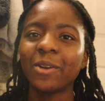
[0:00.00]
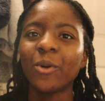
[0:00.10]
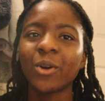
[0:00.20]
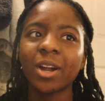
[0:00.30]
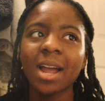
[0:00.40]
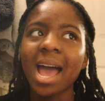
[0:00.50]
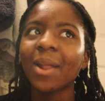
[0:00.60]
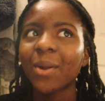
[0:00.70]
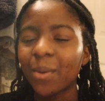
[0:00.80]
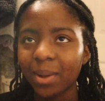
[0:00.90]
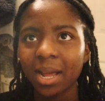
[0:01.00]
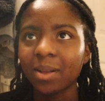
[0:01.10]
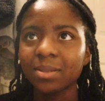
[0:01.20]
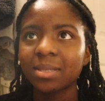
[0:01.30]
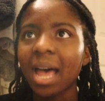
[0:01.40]
or I don't know what
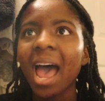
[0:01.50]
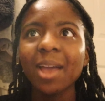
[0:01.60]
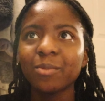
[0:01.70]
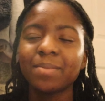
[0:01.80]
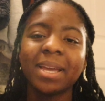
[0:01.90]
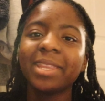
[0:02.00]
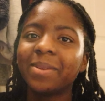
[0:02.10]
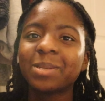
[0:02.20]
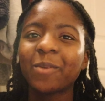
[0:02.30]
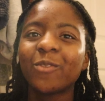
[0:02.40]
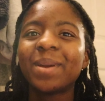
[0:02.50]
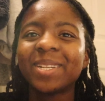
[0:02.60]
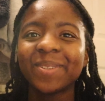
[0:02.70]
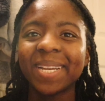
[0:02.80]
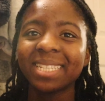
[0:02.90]
else, I would mainly use it for my
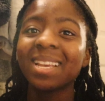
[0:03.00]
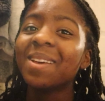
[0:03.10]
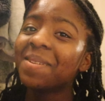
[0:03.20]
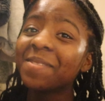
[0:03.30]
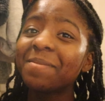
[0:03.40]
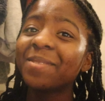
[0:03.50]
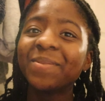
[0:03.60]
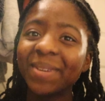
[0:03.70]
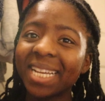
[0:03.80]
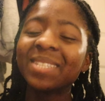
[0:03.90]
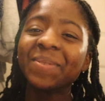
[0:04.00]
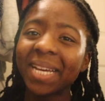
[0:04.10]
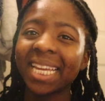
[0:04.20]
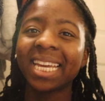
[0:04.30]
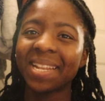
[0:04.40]
drinks, is
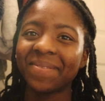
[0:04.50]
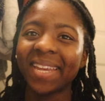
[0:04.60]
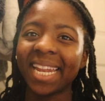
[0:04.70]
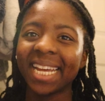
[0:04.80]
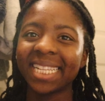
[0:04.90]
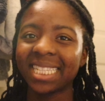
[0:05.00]
really convenient.